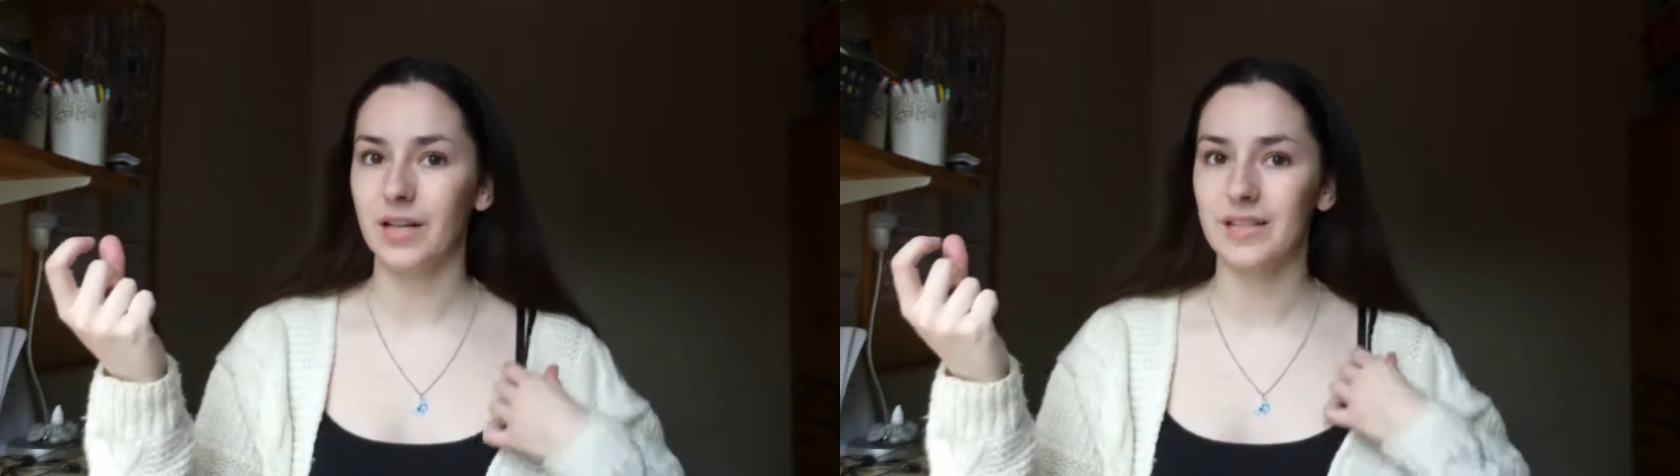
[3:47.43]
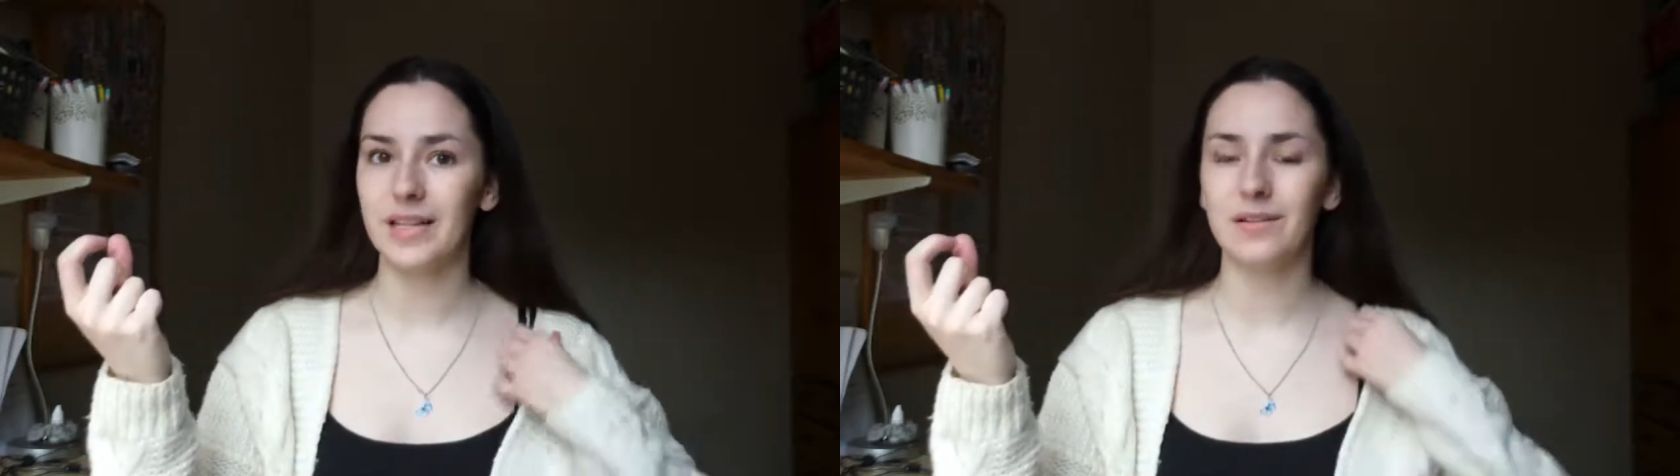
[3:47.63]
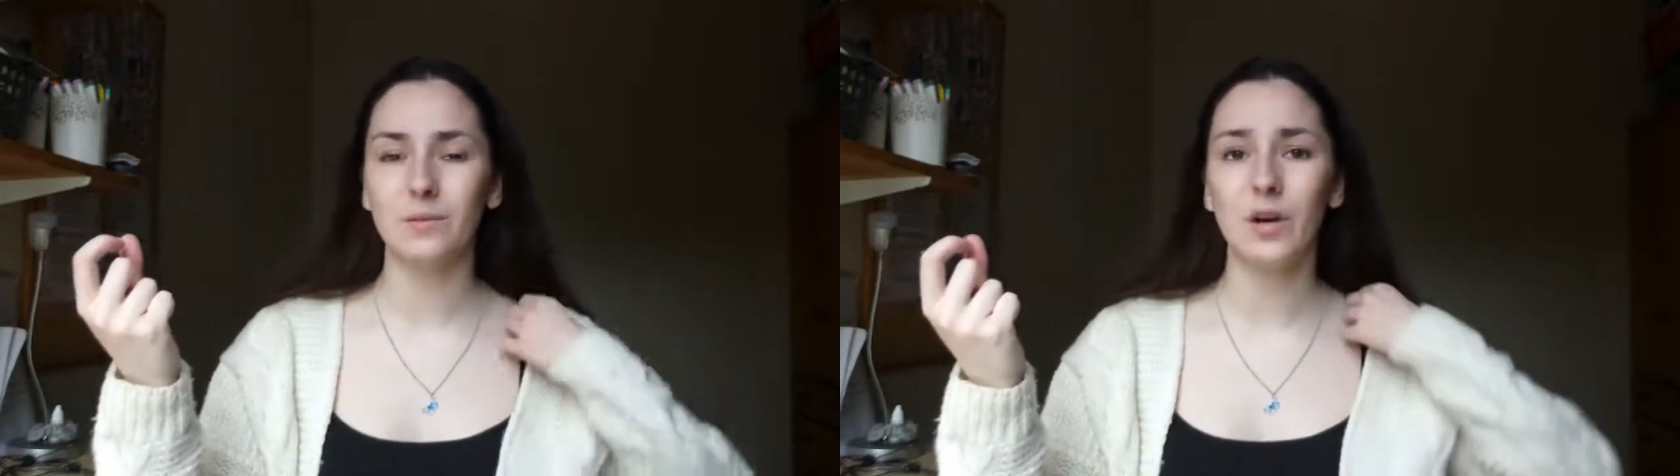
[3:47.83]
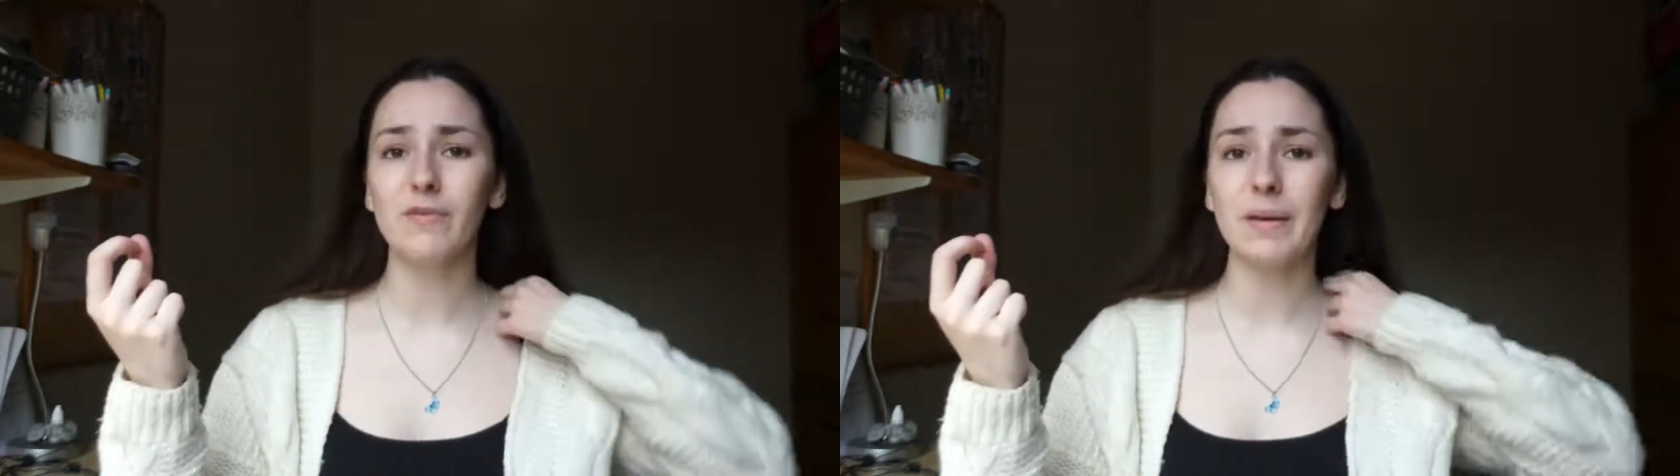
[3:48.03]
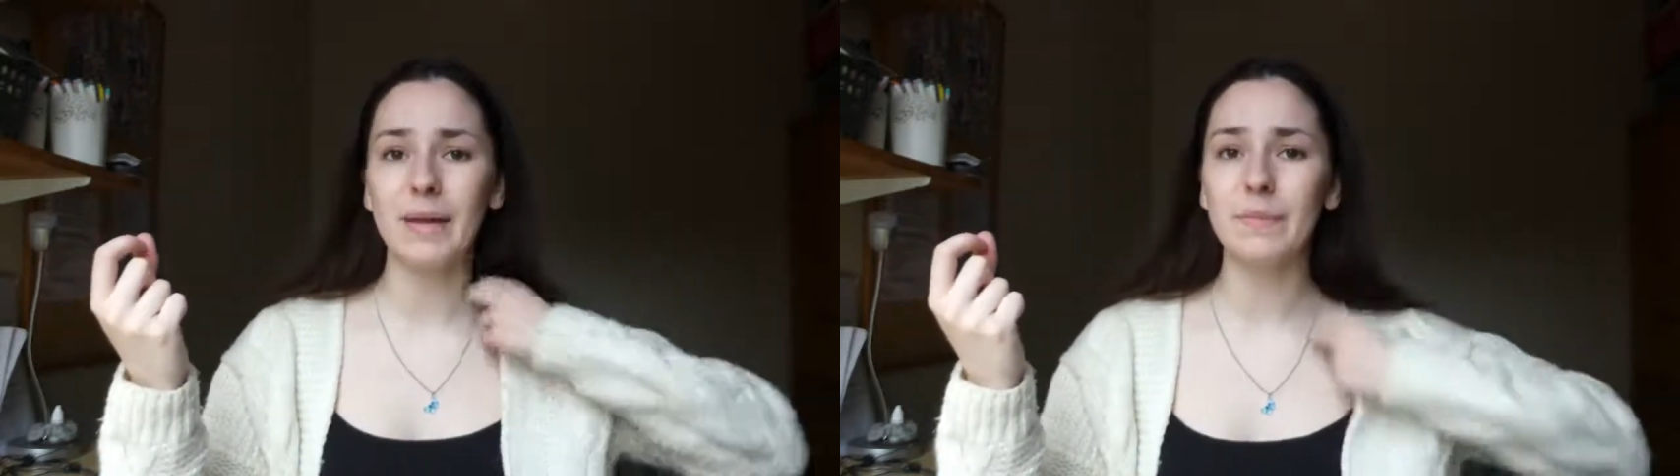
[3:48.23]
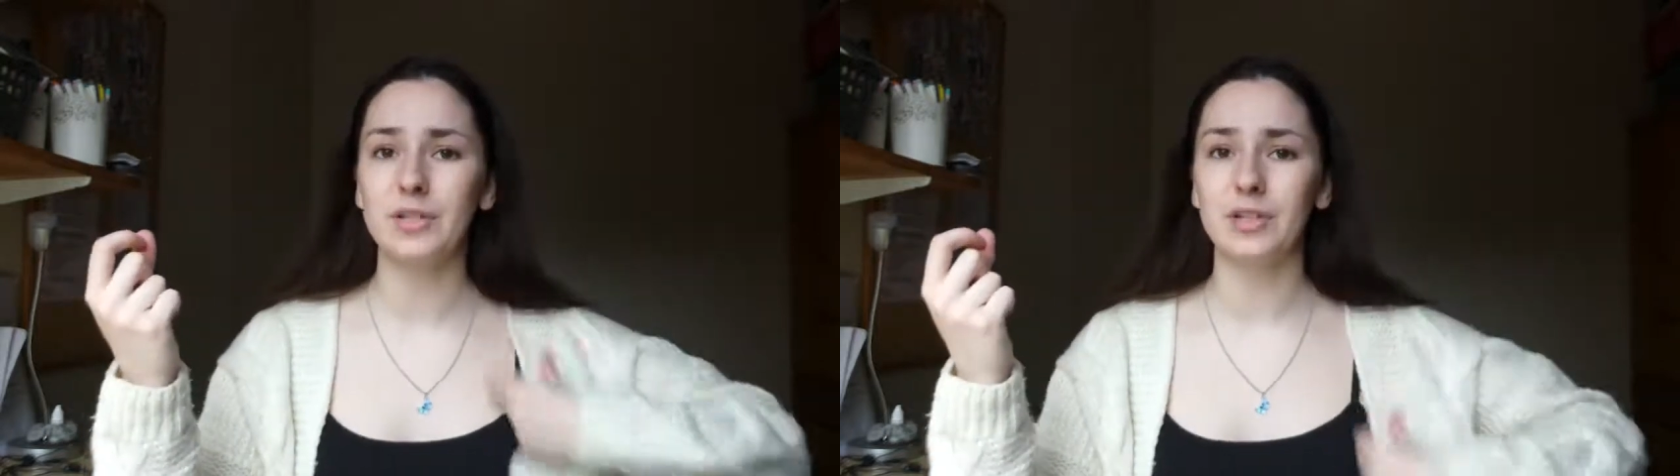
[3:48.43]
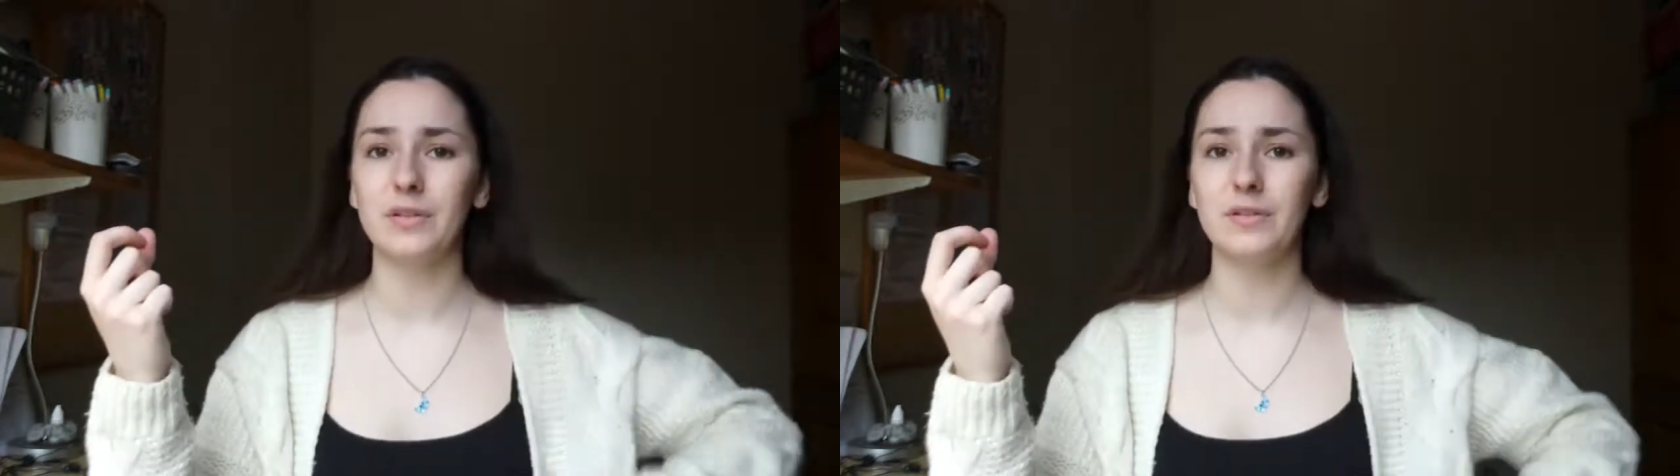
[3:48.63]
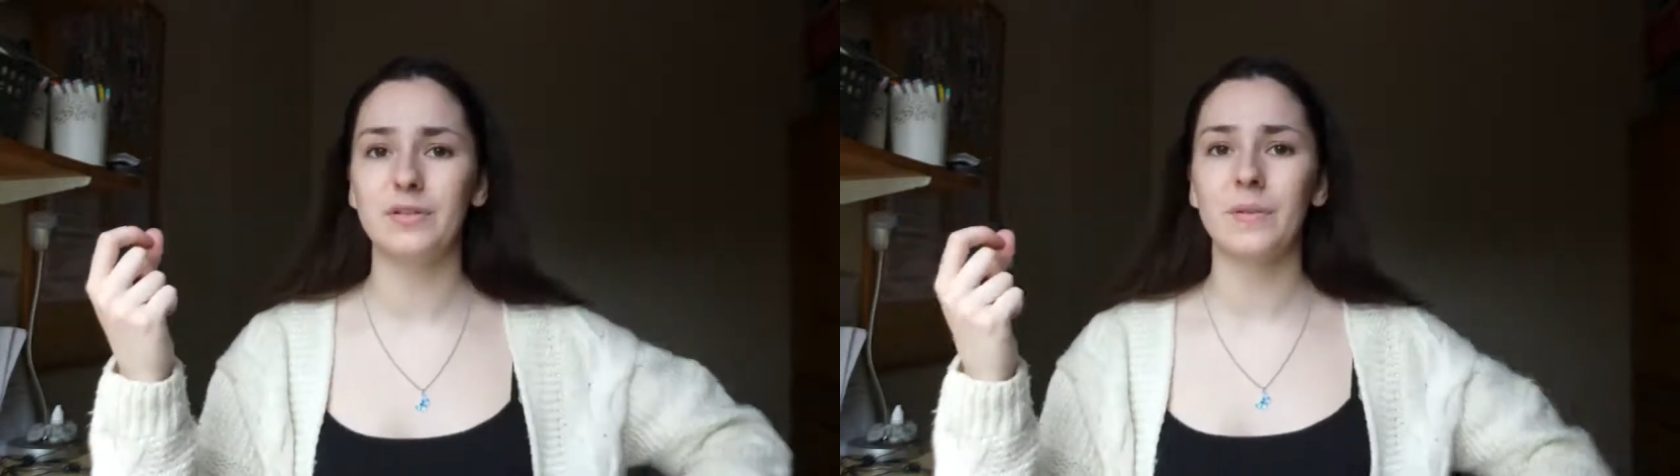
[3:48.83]
As in one of my paper
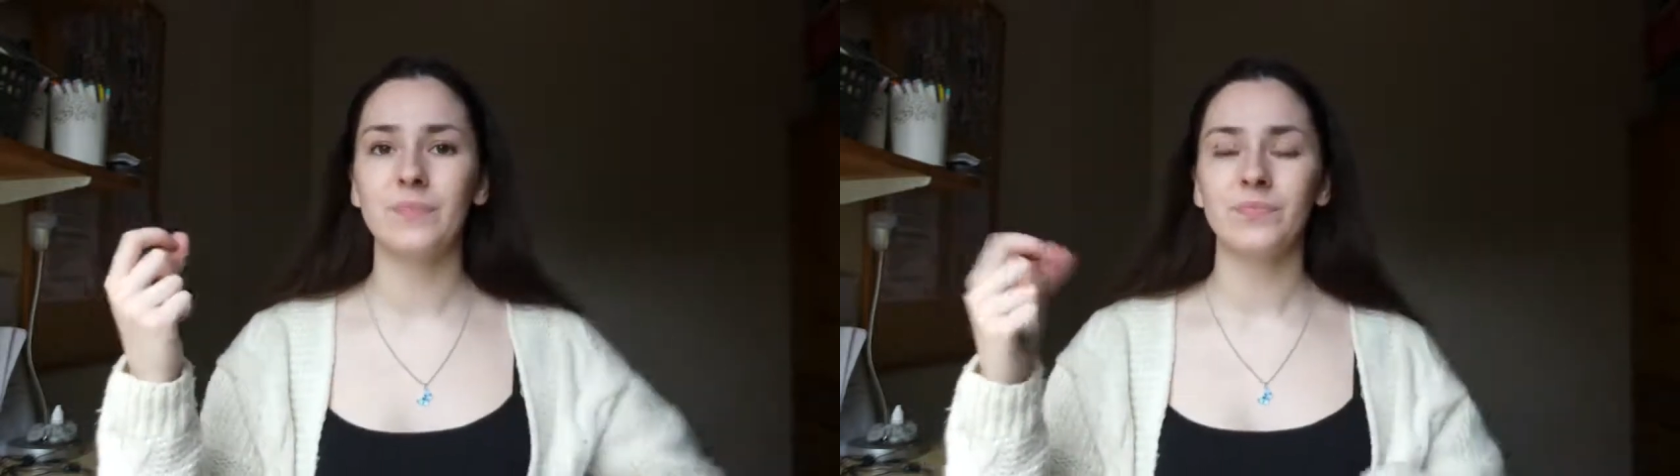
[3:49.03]
2s,